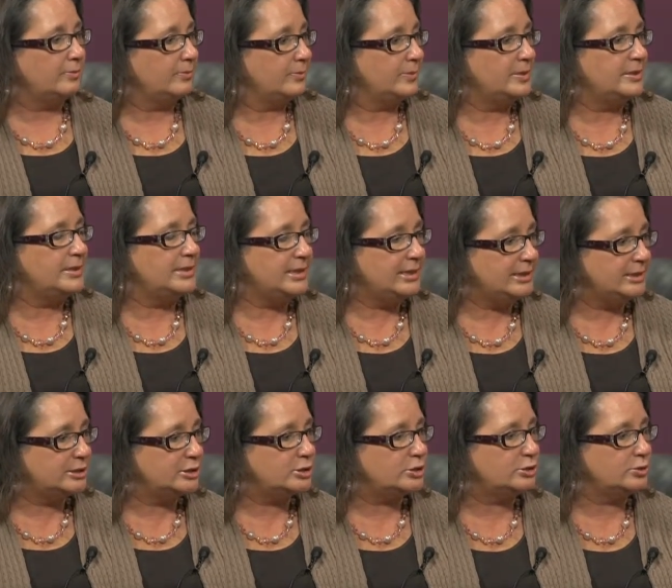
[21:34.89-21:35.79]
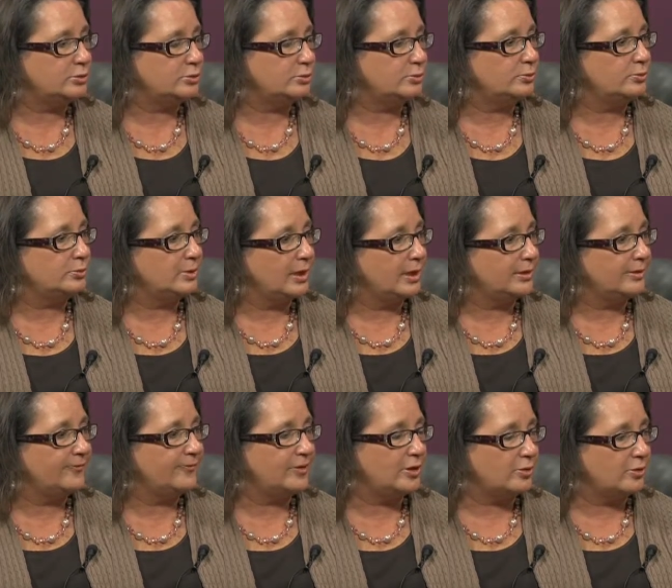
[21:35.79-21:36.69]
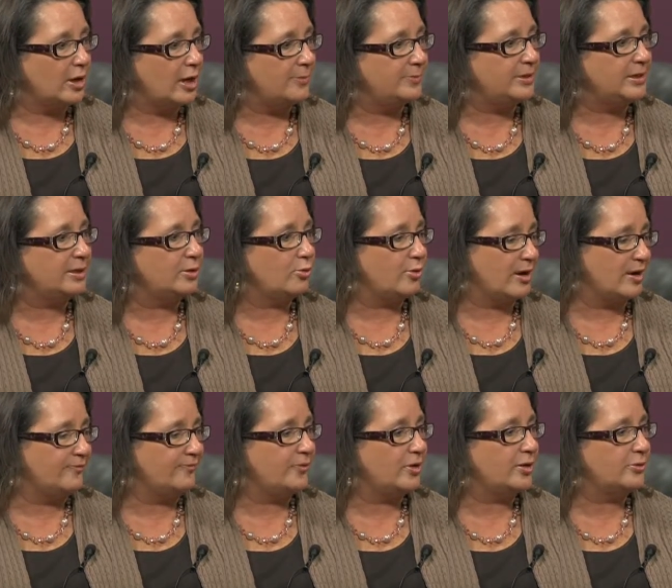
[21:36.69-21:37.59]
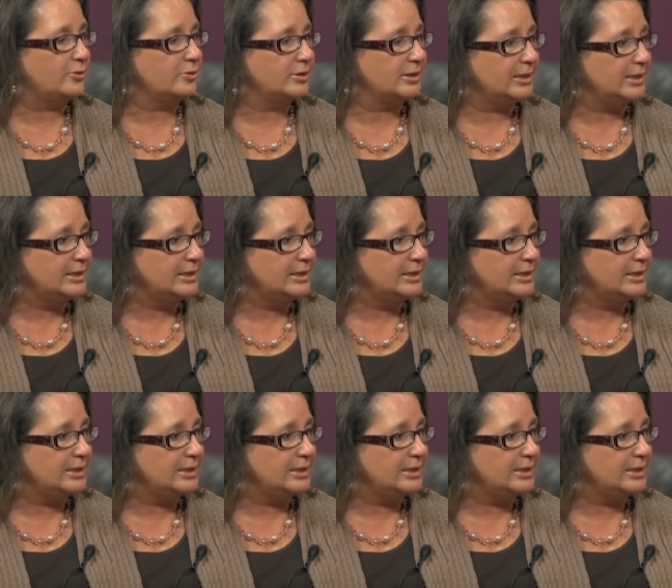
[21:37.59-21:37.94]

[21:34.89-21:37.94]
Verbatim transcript: need to uh, if they're not being grandfathered